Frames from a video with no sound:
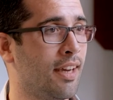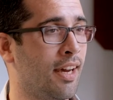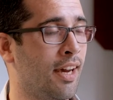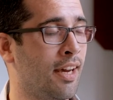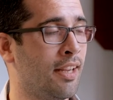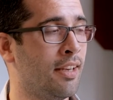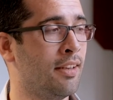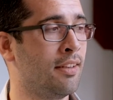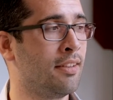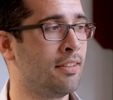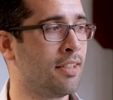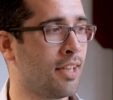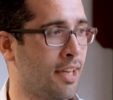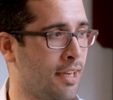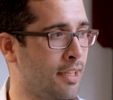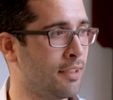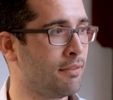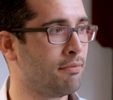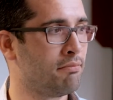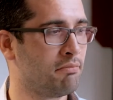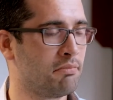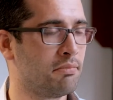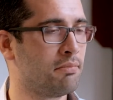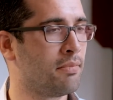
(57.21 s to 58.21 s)
And
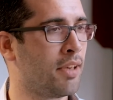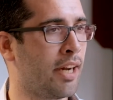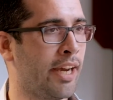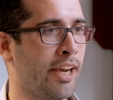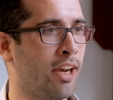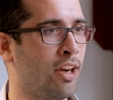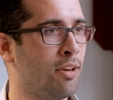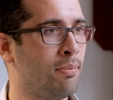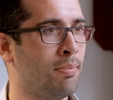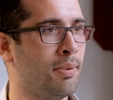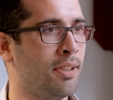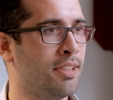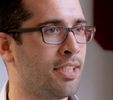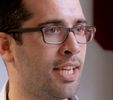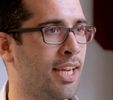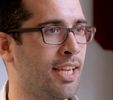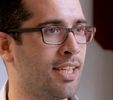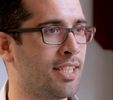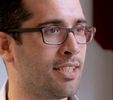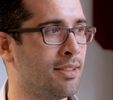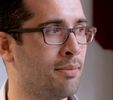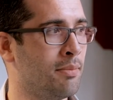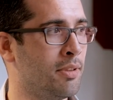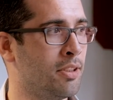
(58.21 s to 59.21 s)
I hope it
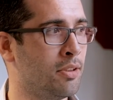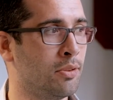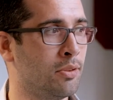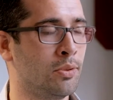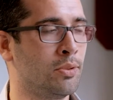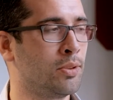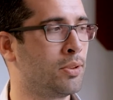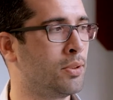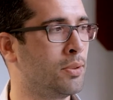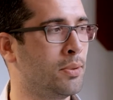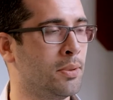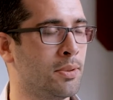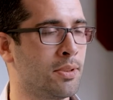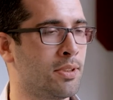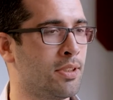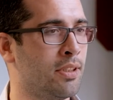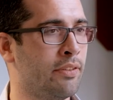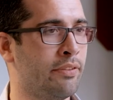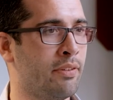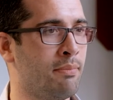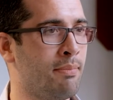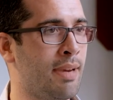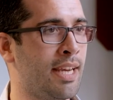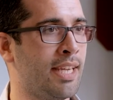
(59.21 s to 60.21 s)
takes them into all sorts
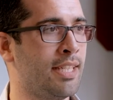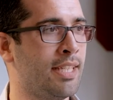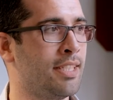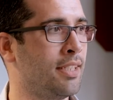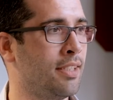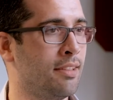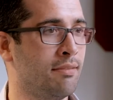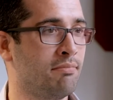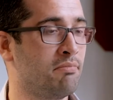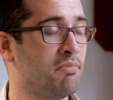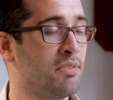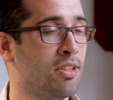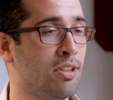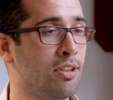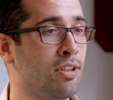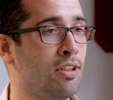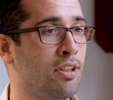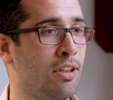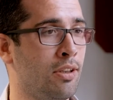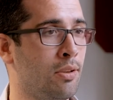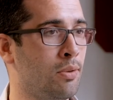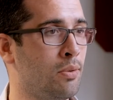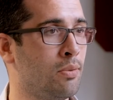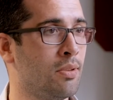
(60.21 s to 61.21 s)
of amazing
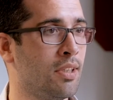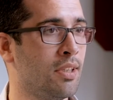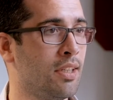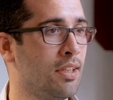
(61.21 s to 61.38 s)
new